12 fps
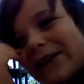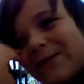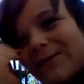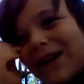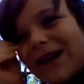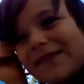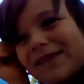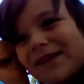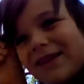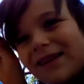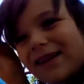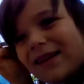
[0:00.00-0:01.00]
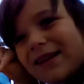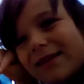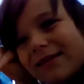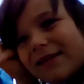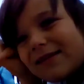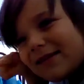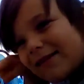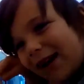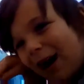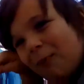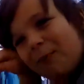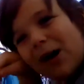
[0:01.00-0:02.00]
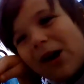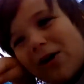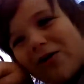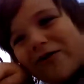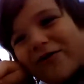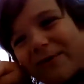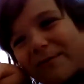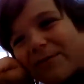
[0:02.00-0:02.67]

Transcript: section, please. Down below